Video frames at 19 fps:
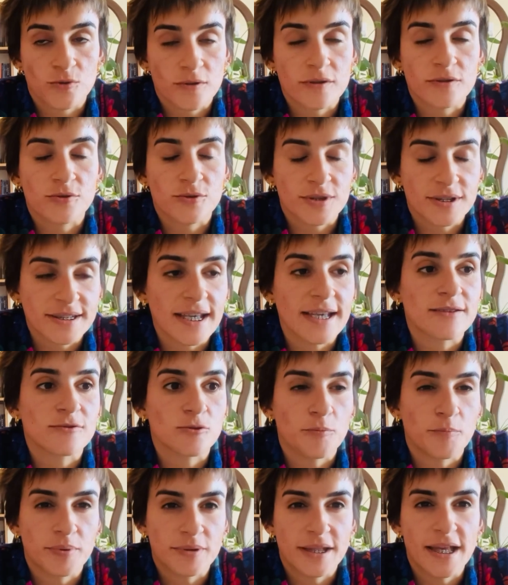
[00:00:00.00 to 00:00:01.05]
to say to
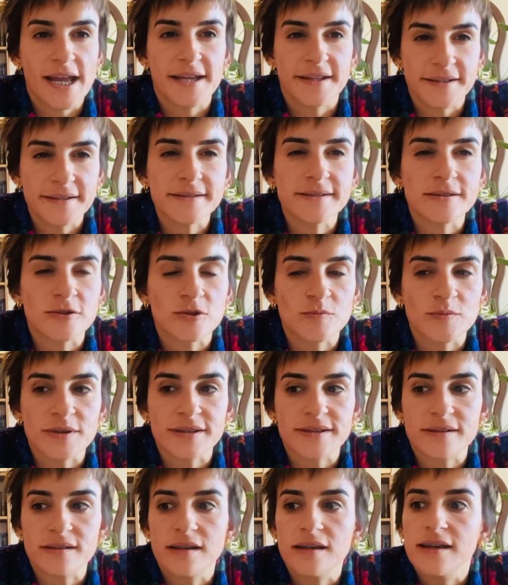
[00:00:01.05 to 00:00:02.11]
play an
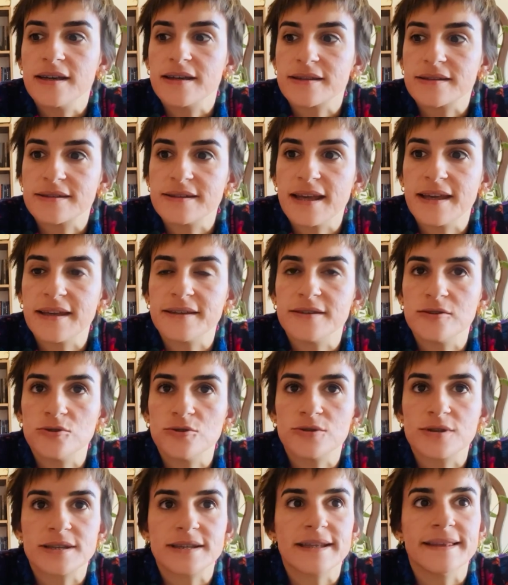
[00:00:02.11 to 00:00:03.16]
instrument, they
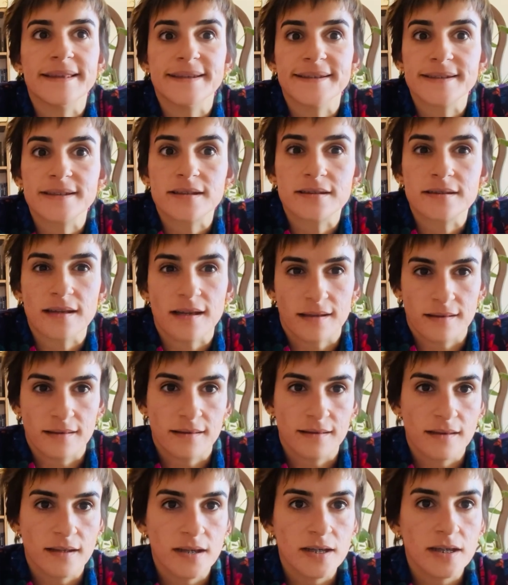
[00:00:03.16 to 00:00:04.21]
use listen.
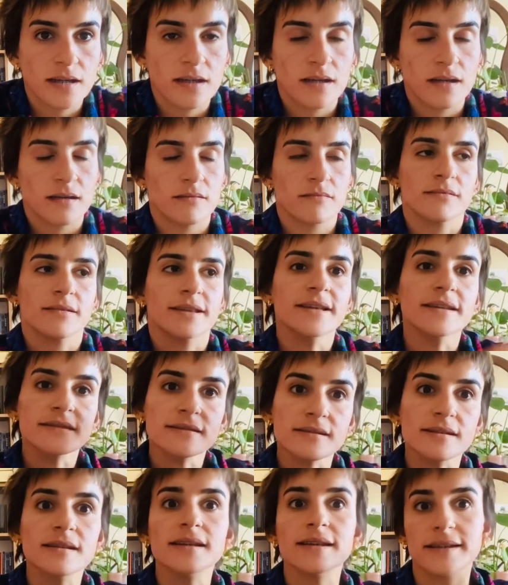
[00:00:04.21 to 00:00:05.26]

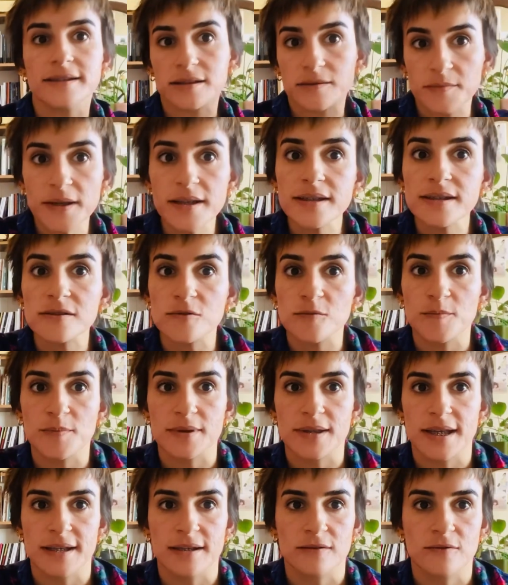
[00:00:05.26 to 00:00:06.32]
Literally, it means to
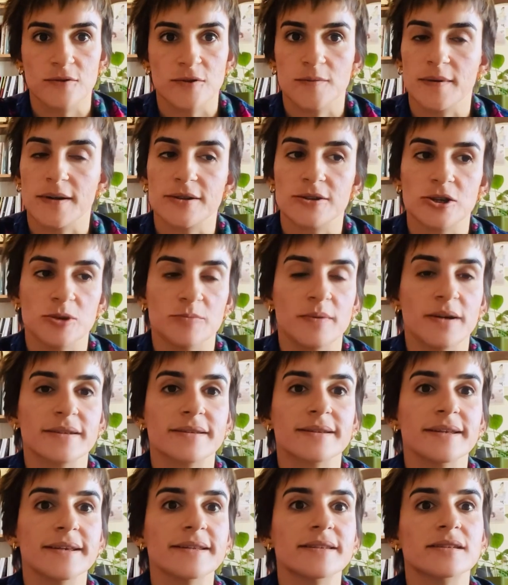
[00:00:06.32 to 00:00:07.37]
play in Kurmanji,
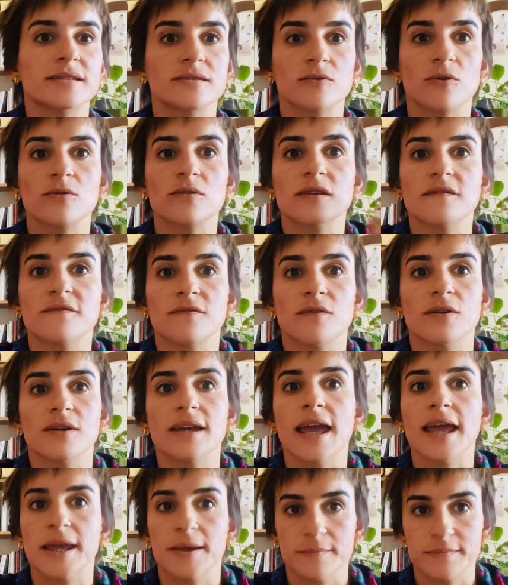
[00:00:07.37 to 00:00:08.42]
but it's only for
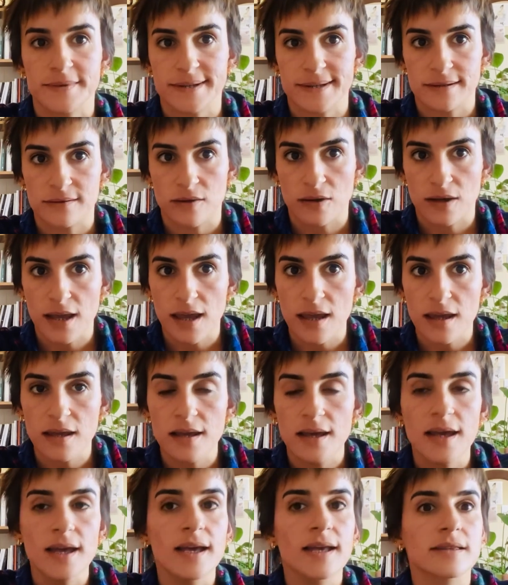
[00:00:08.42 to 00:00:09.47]
games, okay?
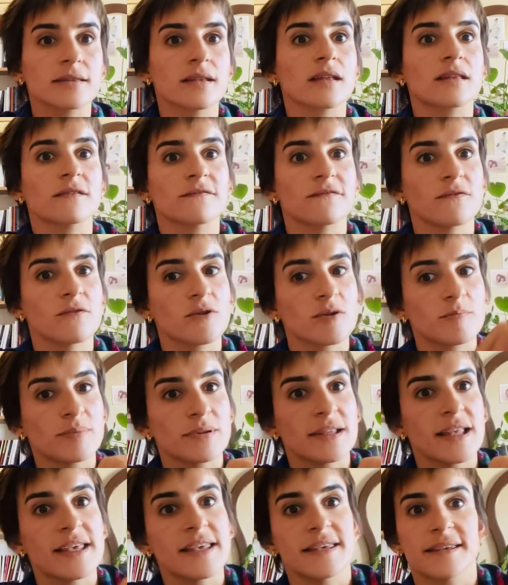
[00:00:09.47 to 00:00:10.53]
Not for
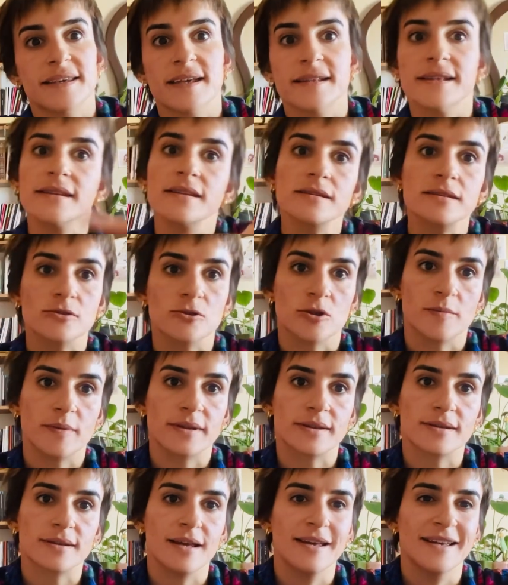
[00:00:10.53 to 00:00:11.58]
playing an instrument.